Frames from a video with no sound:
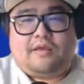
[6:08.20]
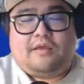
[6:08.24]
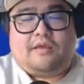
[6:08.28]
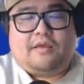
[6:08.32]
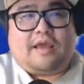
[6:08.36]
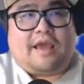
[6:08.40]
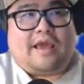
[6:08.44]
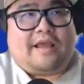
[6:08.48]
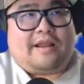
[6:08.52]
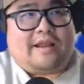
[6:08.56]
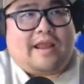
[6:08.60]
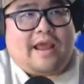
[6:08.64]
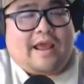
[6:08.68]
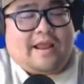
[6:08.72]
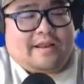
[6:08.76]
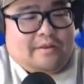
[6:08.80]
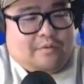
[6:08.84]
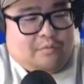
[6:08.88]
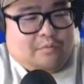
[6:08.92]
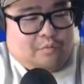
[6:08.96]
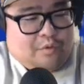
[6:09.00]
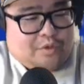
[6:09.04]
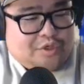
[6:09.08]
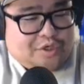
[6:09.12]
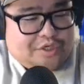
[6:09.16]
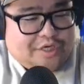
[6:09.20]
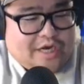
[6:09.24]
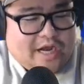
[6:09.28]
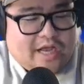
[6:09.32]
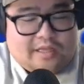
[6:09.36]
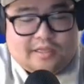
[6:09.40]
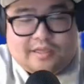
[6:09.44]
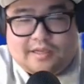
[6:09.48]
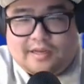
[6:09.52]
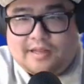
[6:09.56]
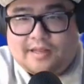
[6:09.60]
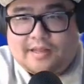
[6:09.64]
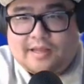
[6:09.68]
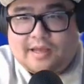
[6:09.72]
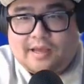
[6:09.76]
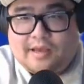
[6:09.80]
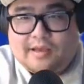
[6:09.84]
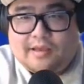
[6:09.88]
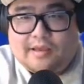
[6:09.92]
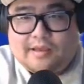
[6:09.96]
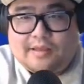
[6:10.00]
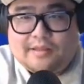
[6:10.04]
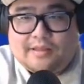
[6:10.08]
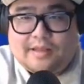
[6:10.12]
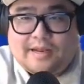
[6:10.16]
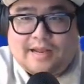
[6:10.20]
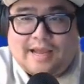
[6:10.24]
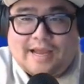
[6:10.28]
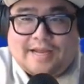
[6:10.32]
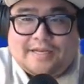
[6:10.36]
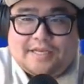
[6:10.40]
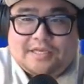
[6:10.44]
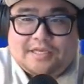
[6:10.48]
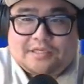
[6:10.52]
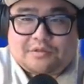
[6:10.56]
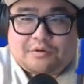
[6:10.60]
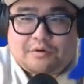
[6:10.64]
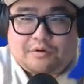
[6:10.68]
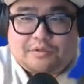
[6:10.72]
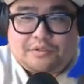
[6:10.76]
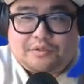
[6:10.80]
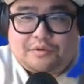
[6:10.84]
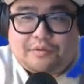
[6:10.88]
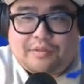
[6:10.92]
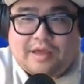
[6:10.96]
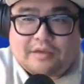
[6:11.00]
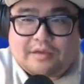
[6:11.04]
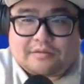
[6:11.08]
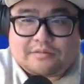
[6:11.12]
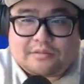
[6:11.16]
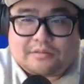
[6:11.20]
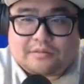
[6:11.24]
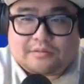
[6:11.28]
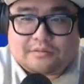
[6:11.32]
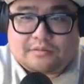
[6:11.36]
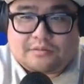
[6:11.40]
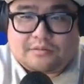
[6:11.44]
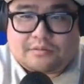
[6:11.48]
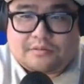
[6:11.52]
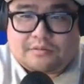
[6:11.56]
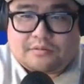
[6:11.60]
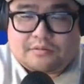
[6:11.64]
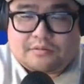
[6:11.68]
And was your childhood in the 90s or 2000s?